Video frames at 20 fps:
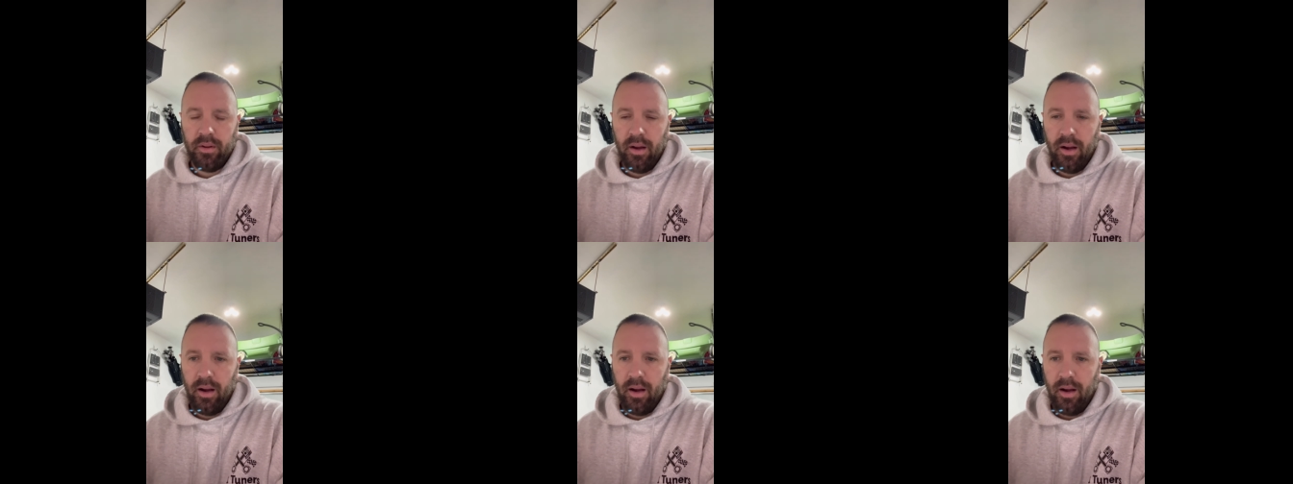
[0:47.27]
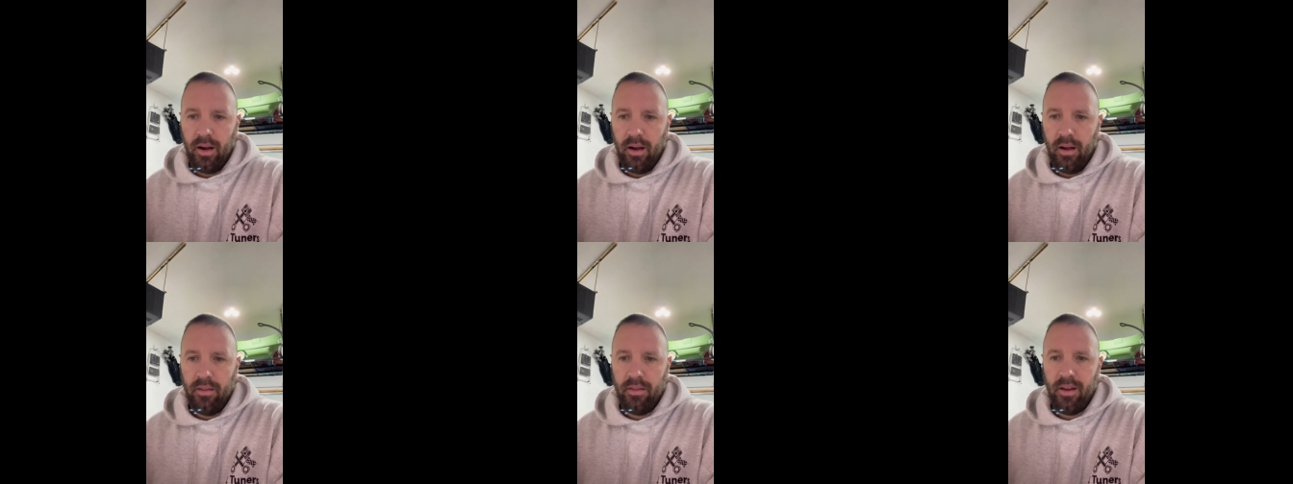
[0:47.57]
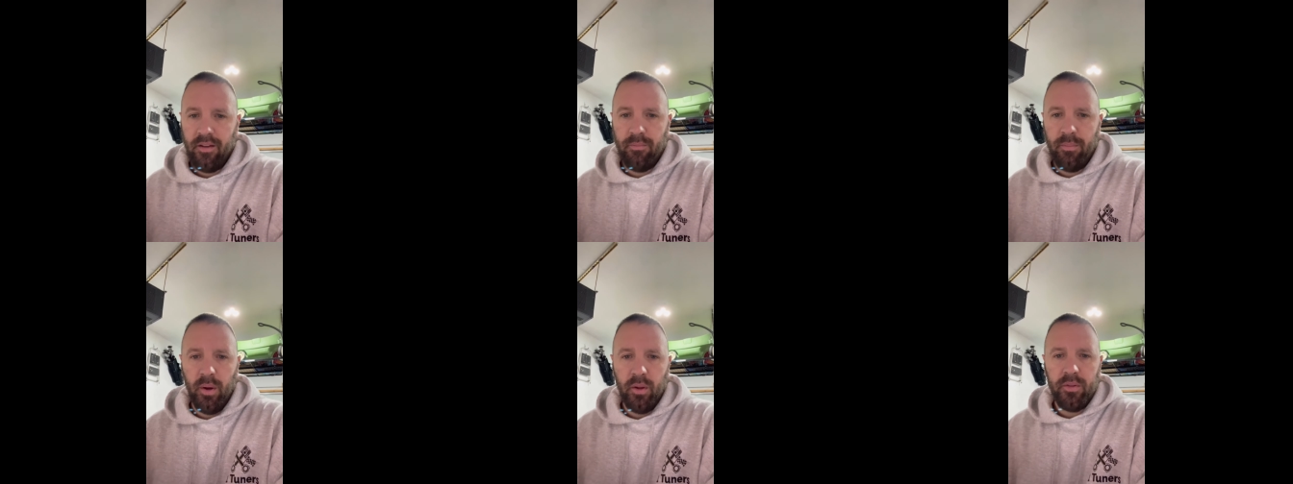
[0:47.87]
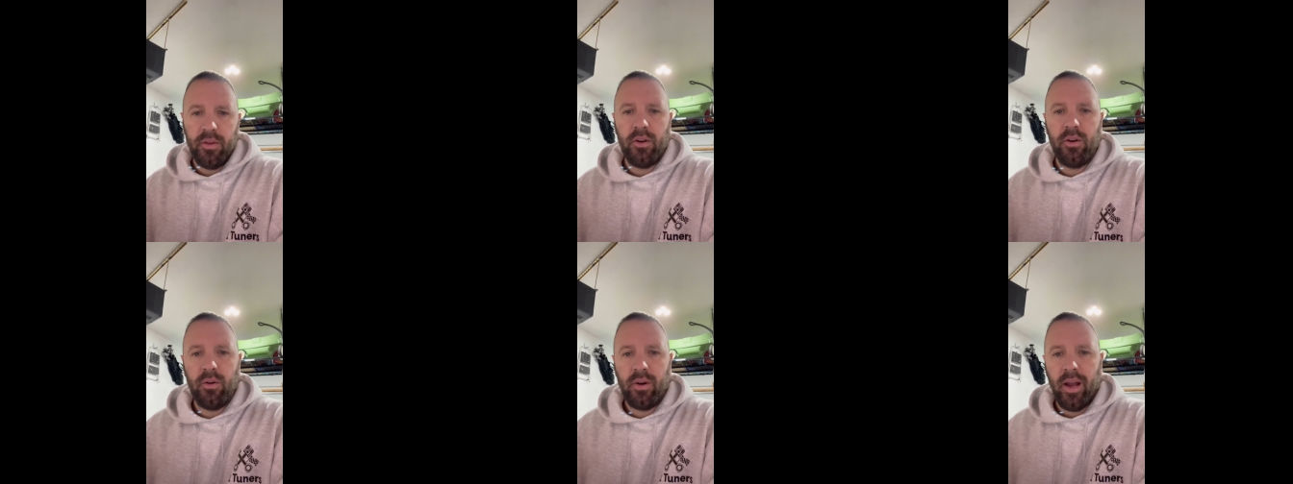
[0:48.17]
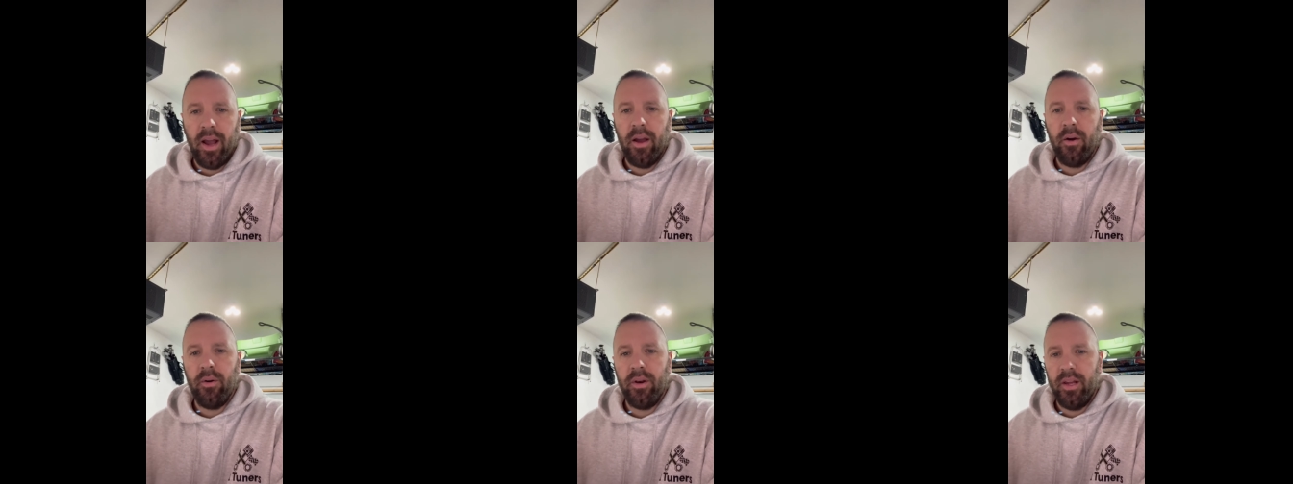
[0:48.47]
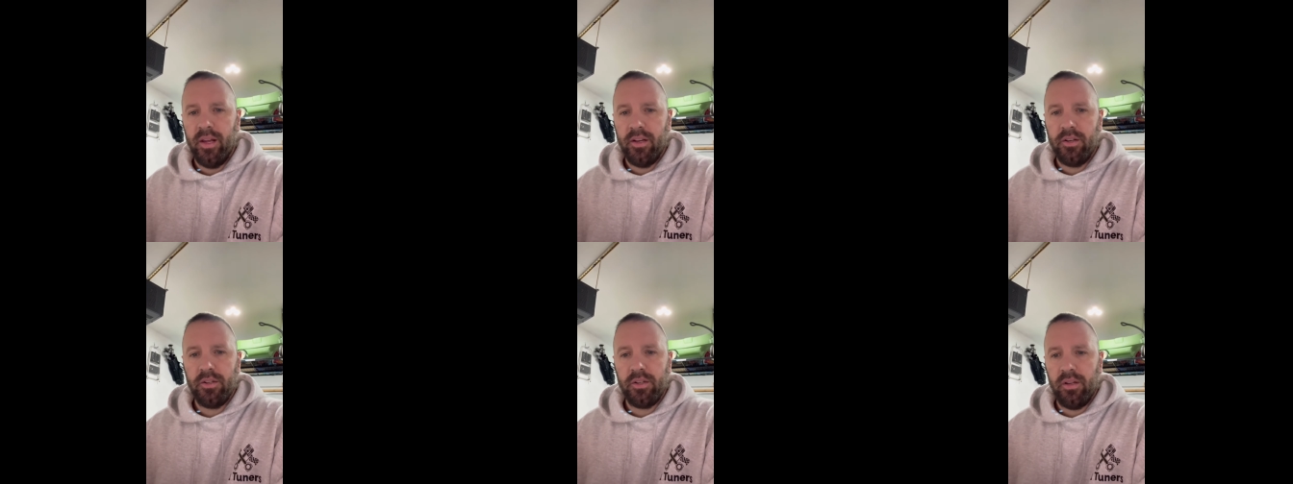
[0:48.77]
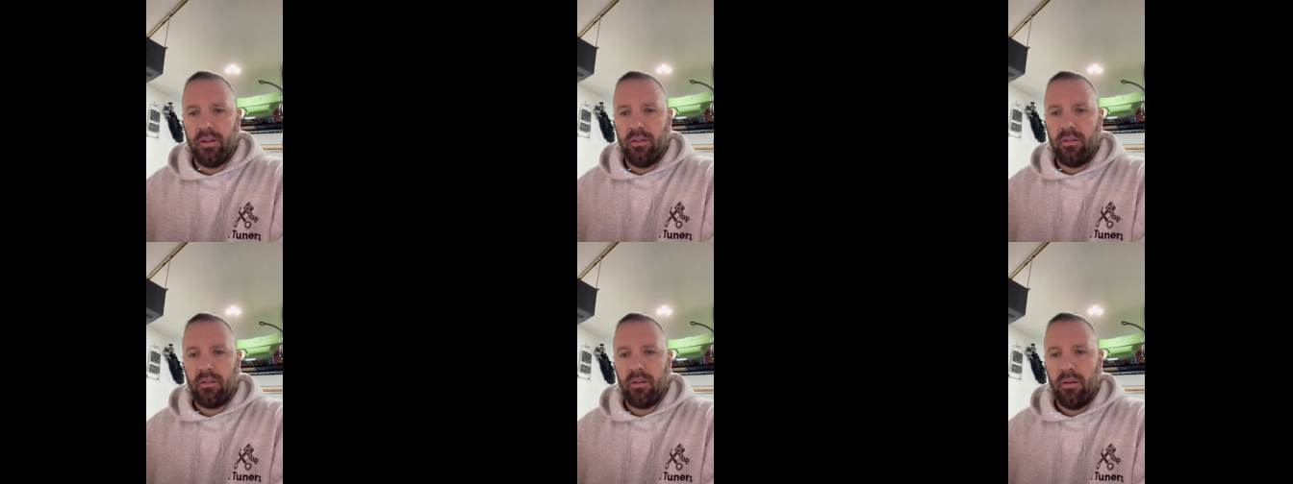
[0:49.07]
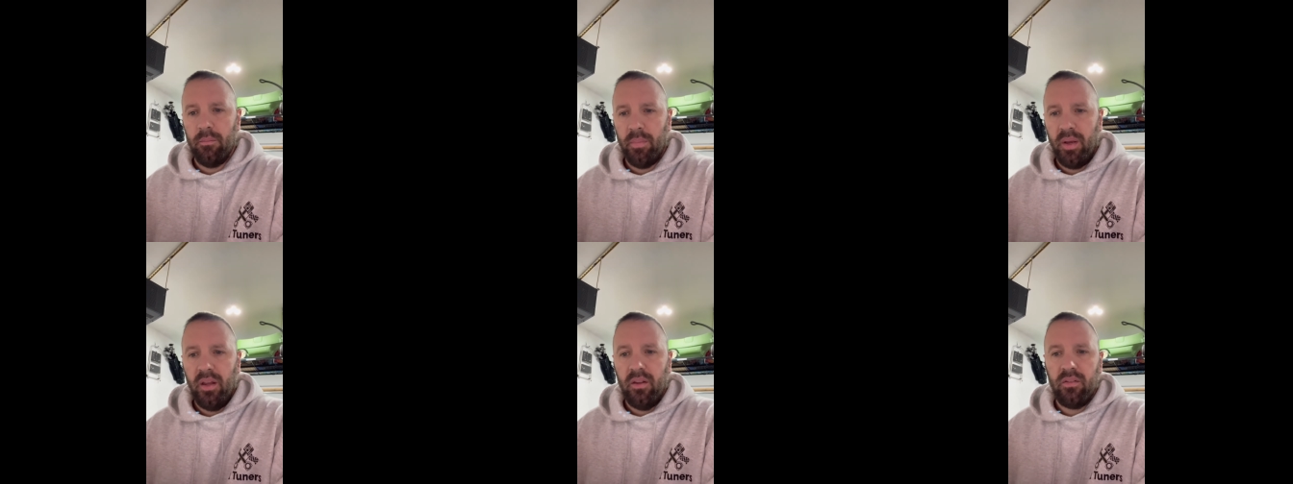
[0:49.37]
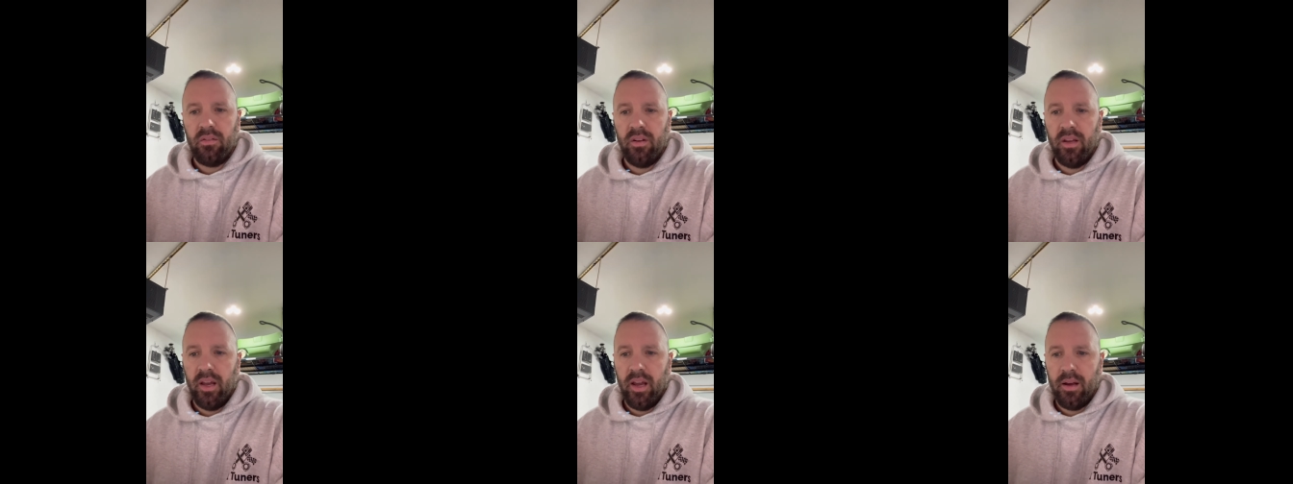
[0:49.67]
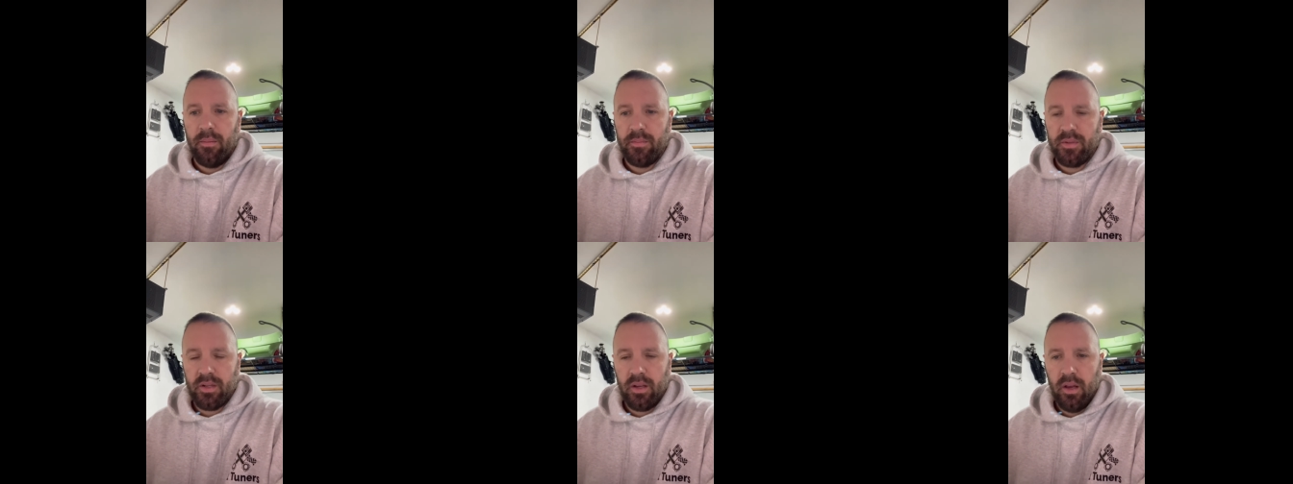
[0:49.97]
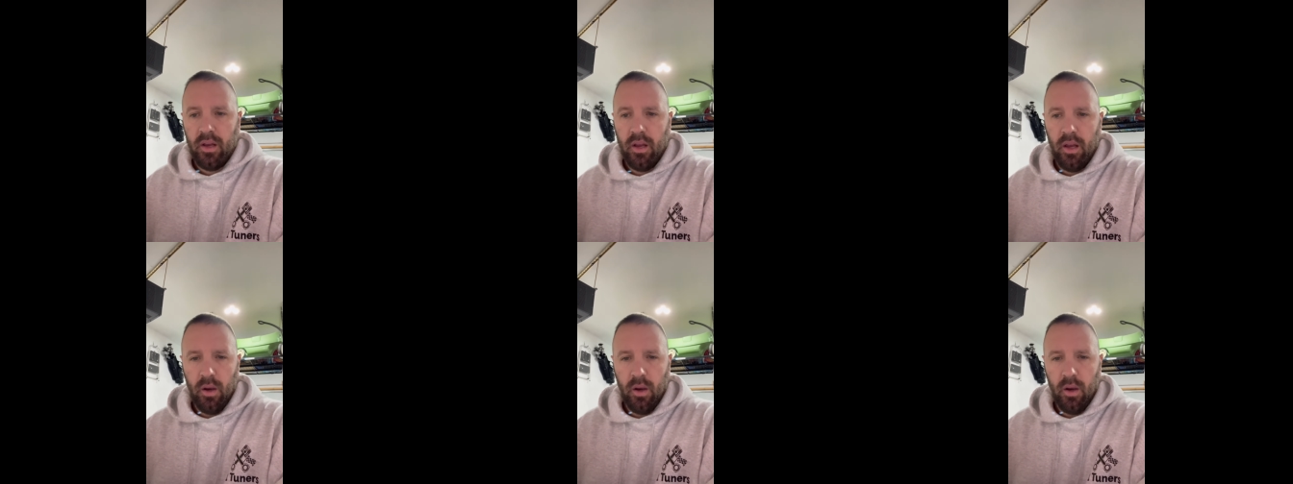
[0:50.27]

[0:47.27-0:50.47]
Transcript: the new Coyote engines and PCMs